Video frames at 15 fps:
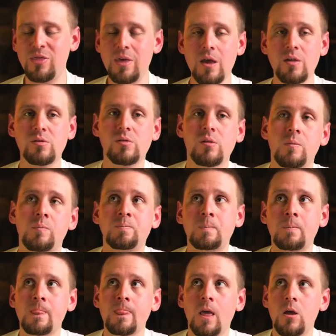this
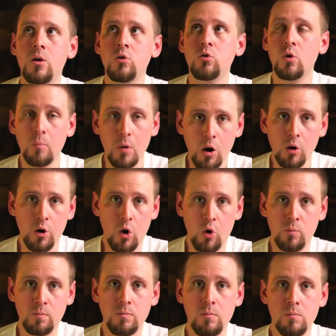tomorrow
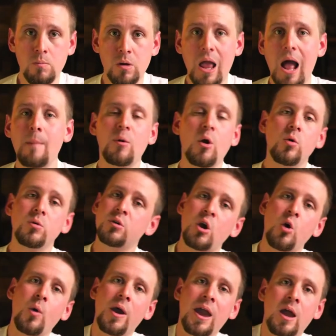but I'm going to
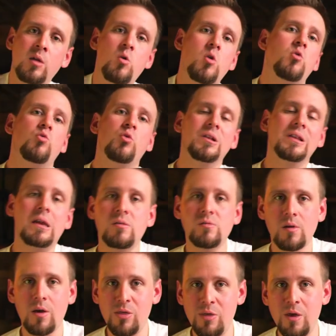go ahead and
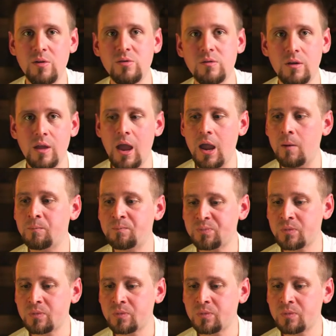release this today.